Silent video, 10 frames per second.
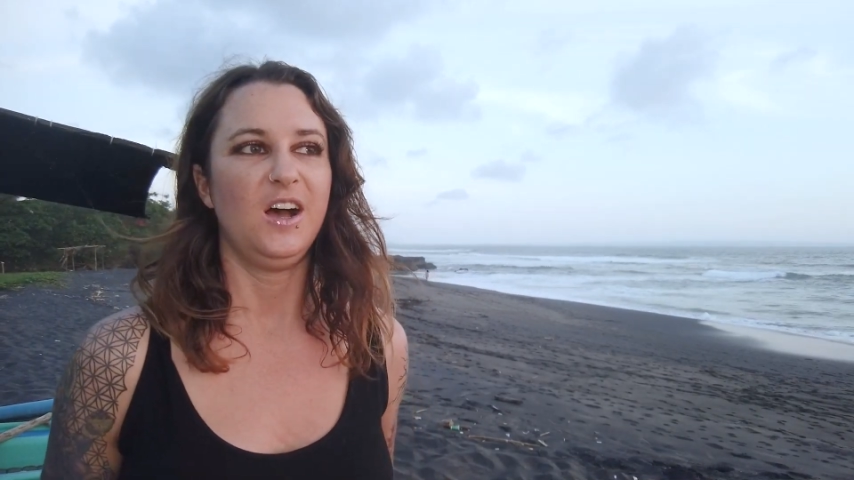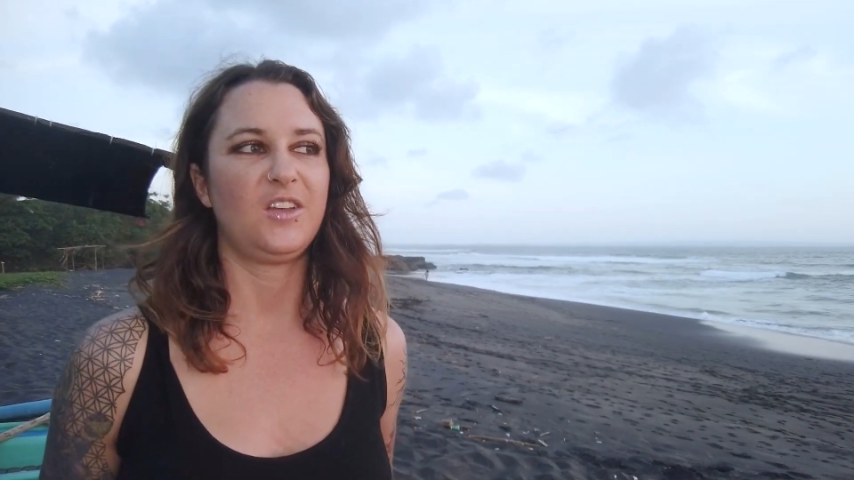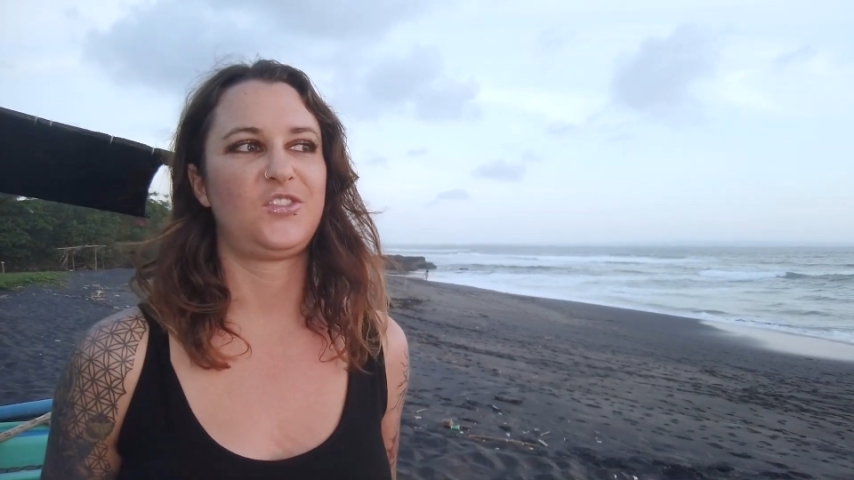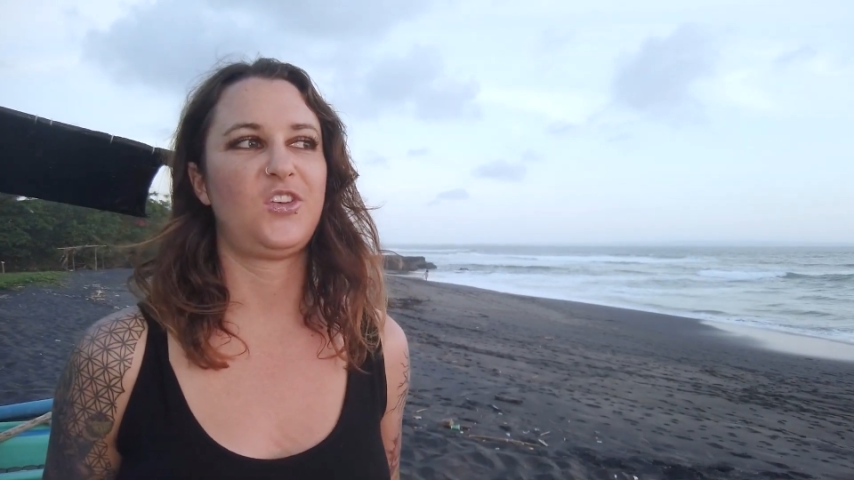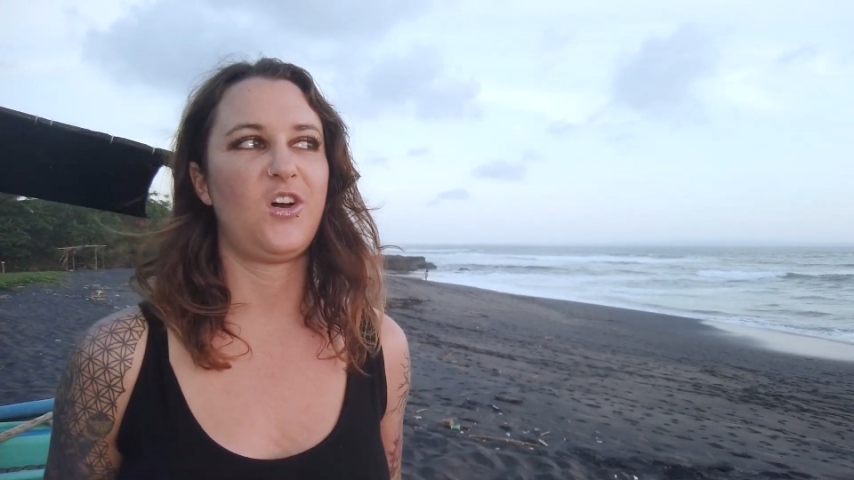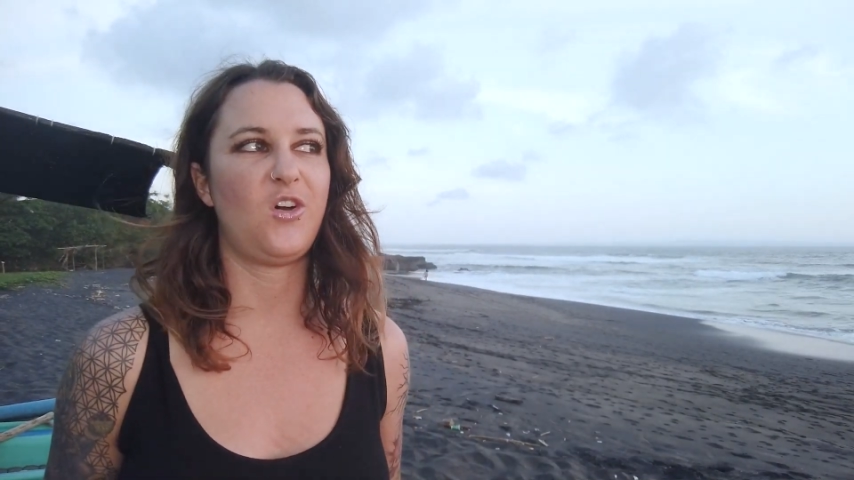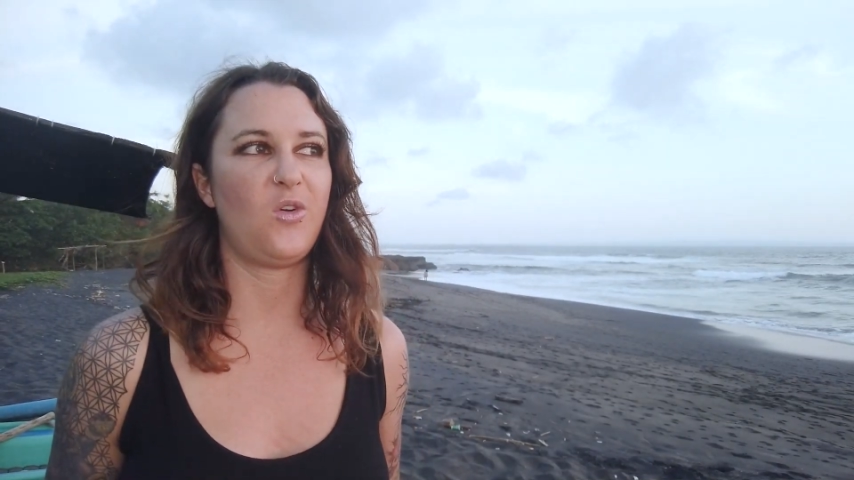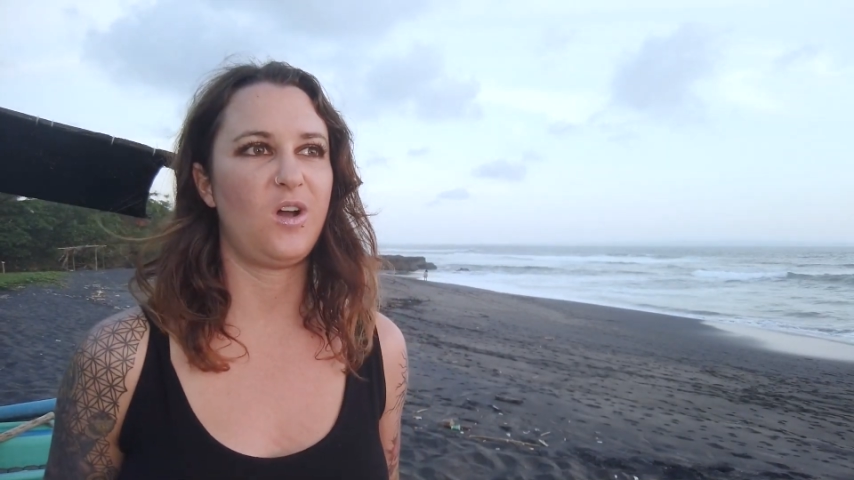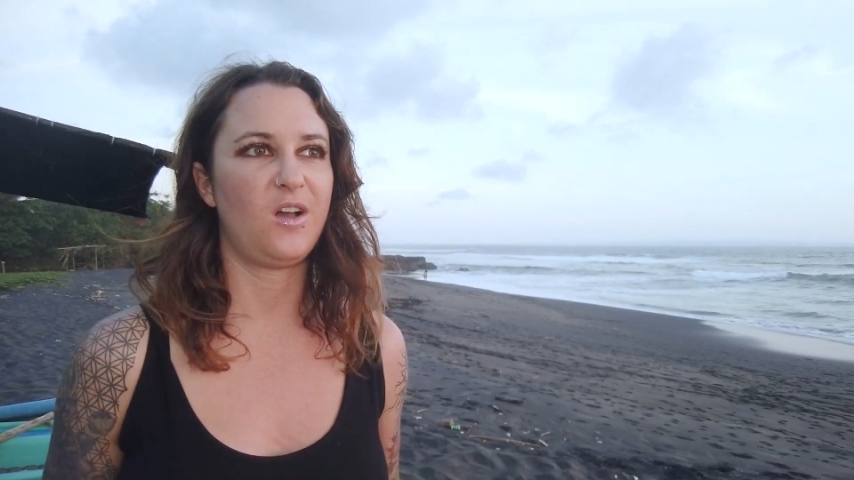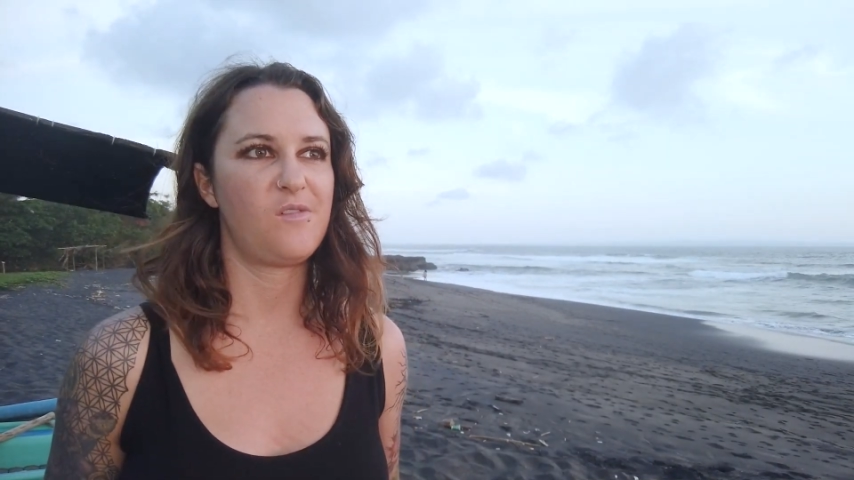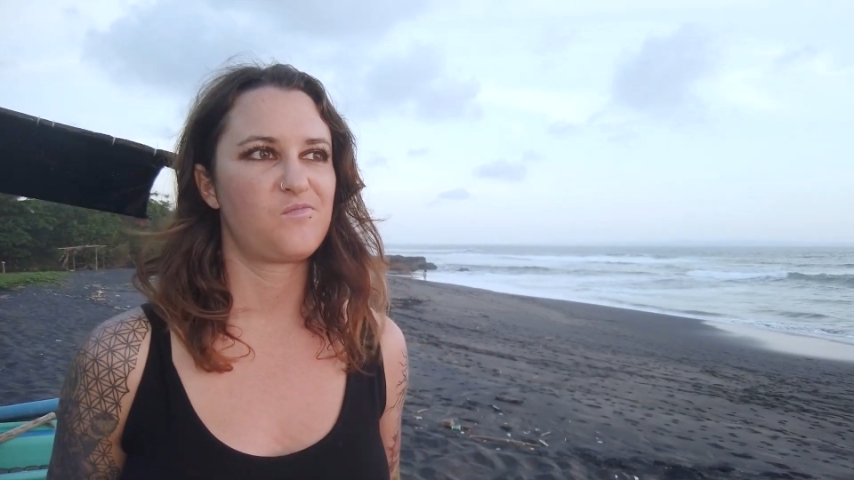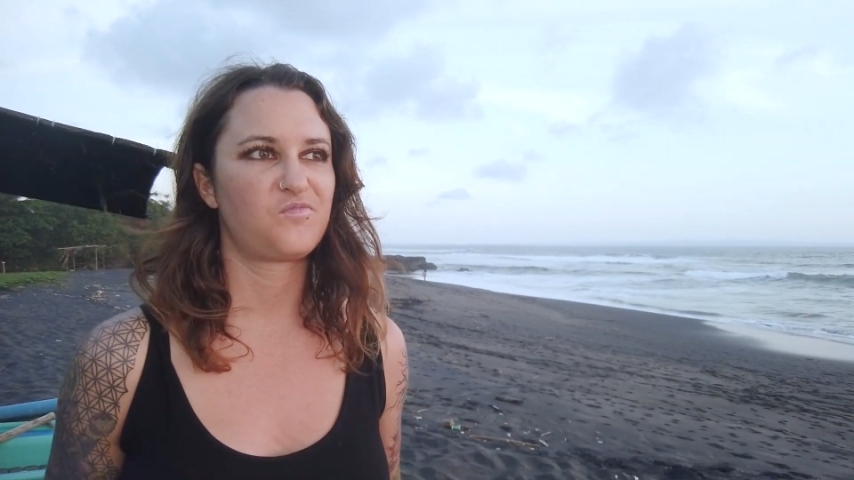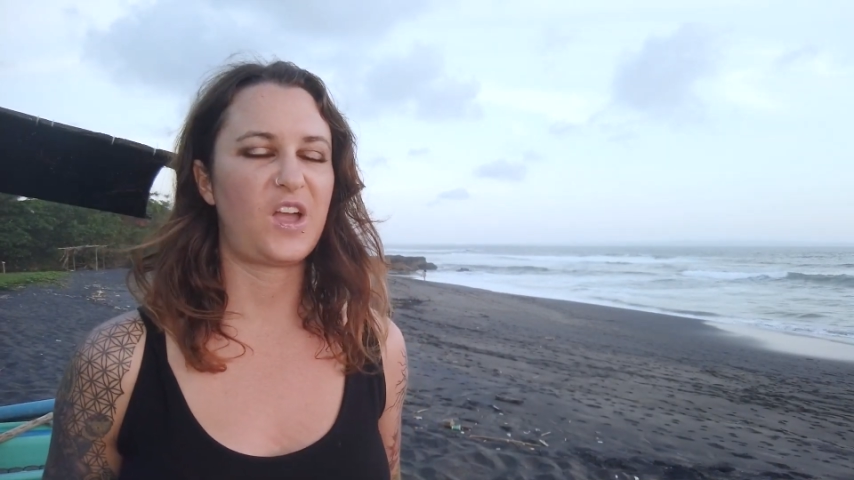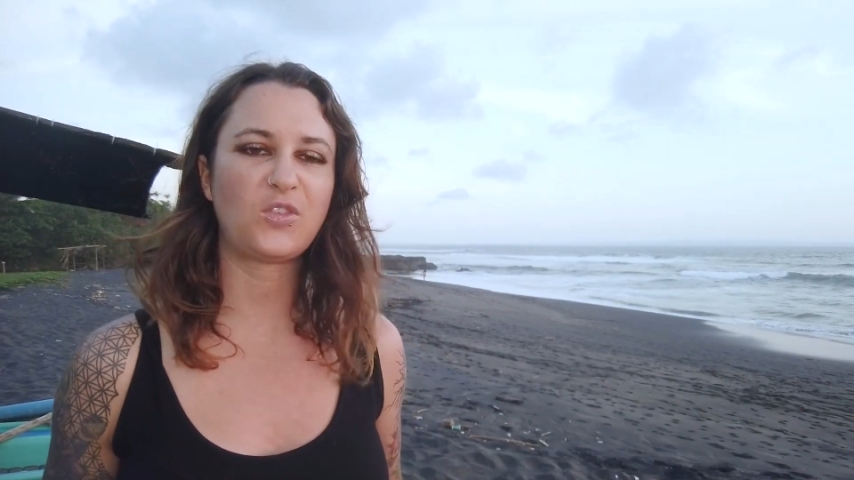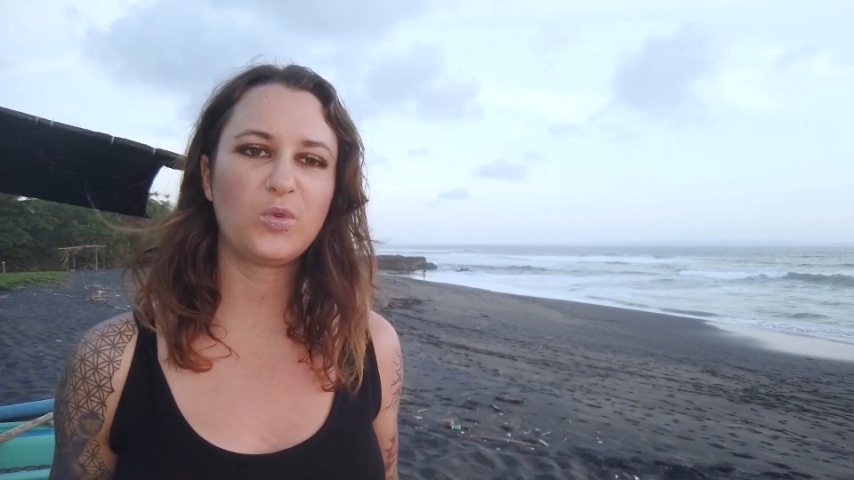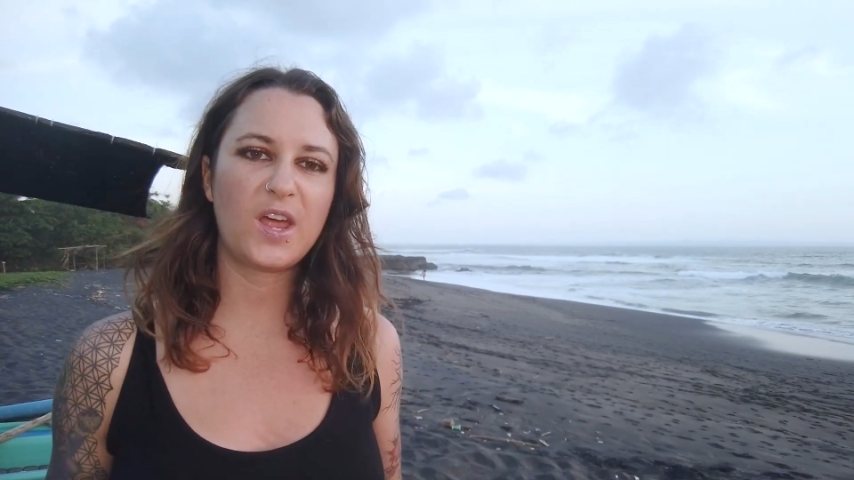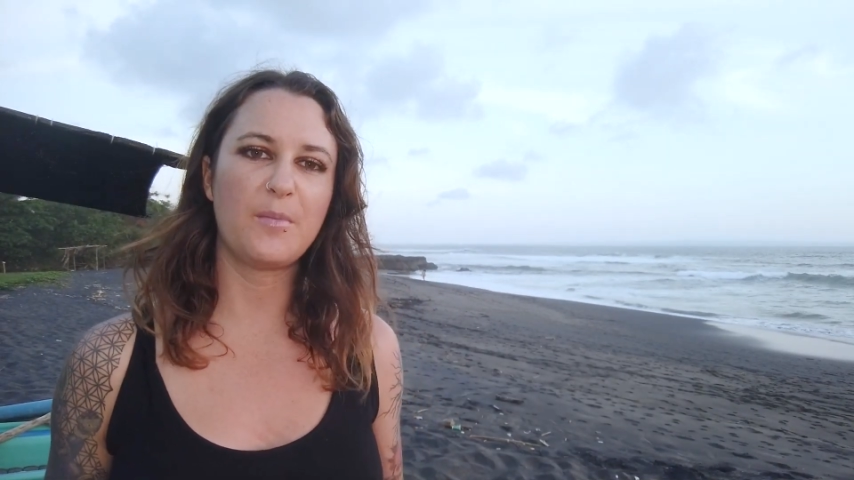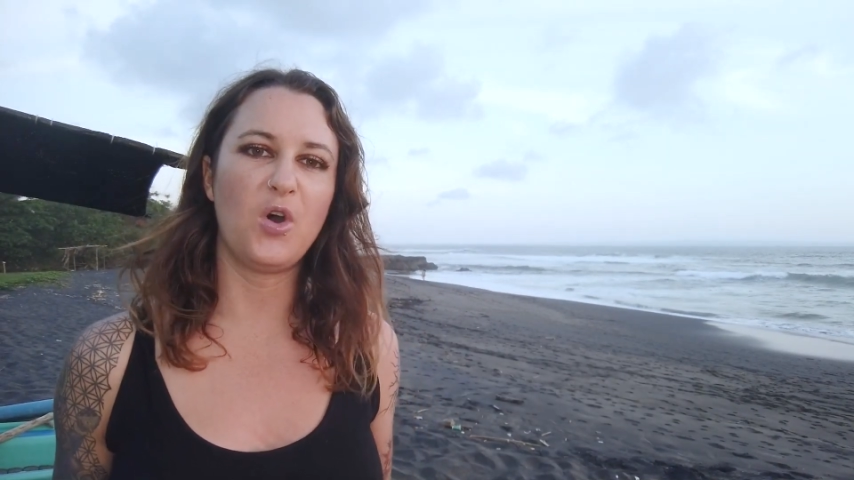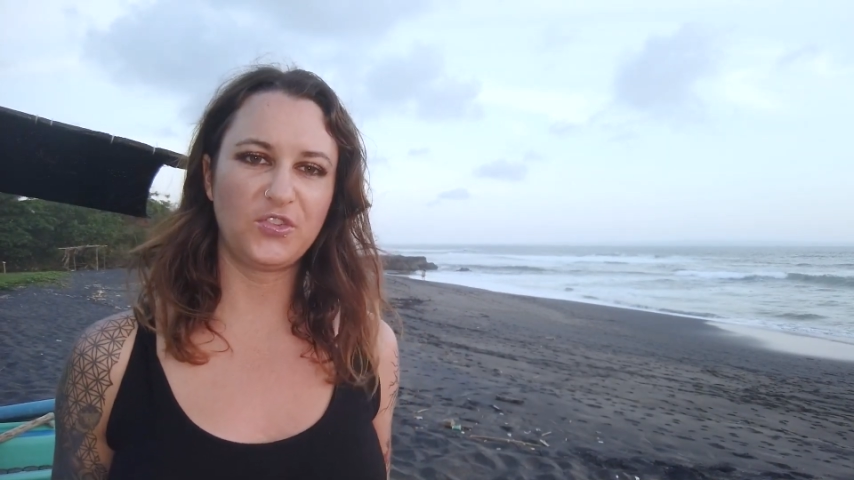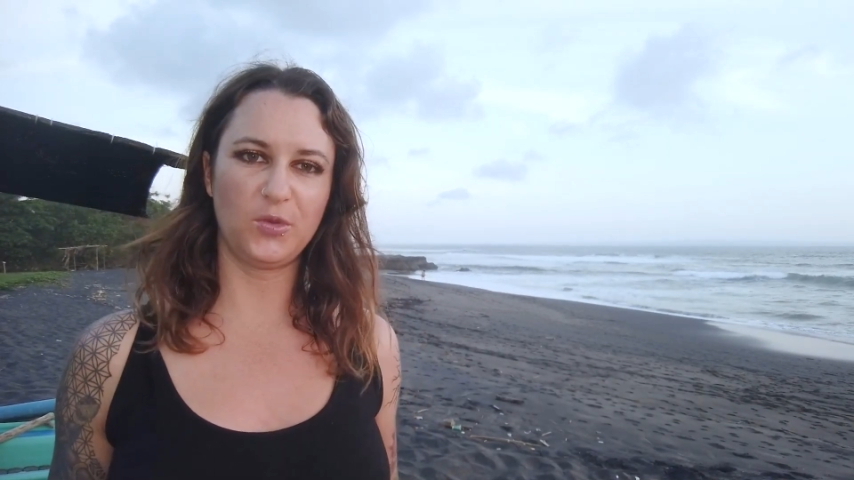So that's what I
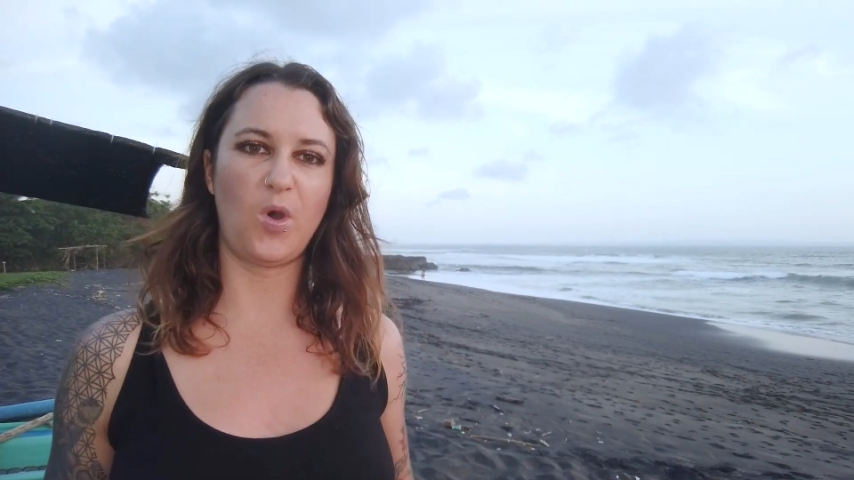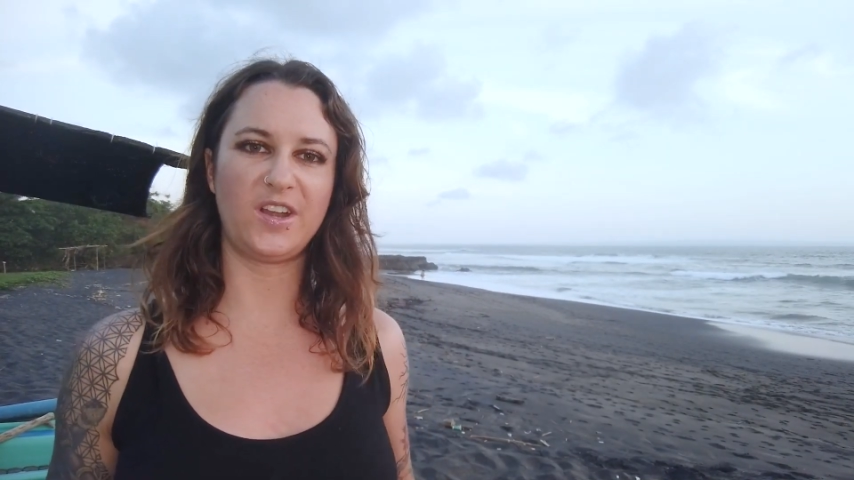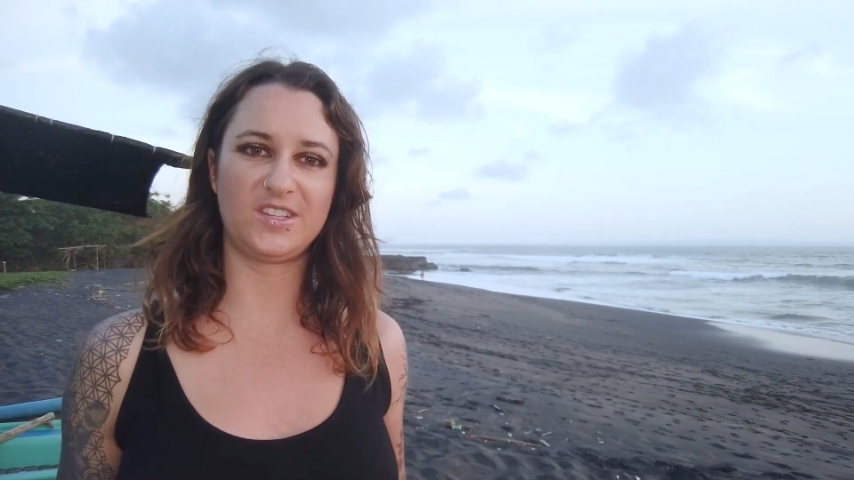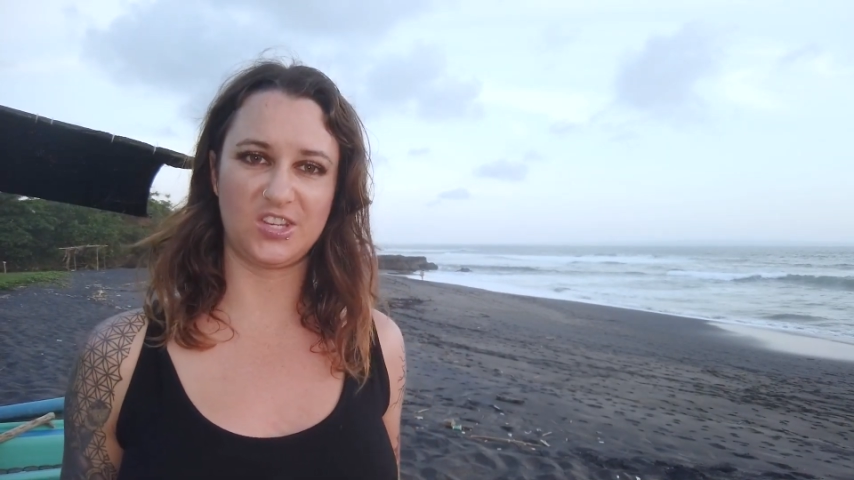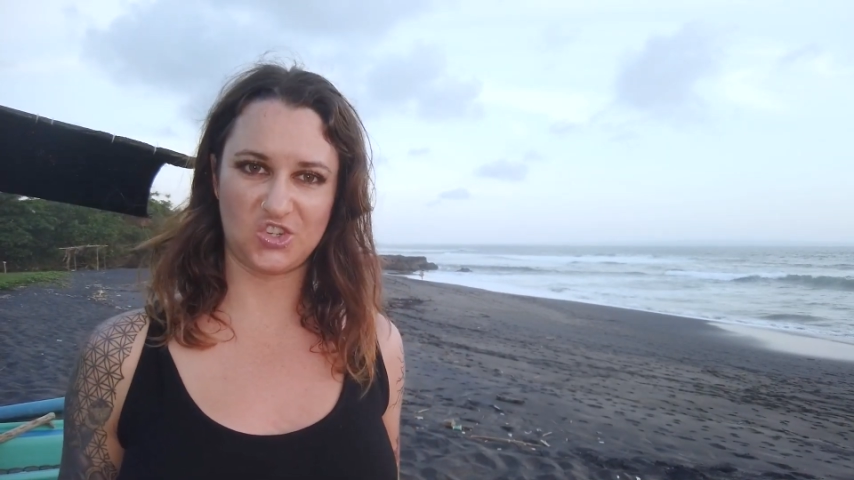mostly wanted to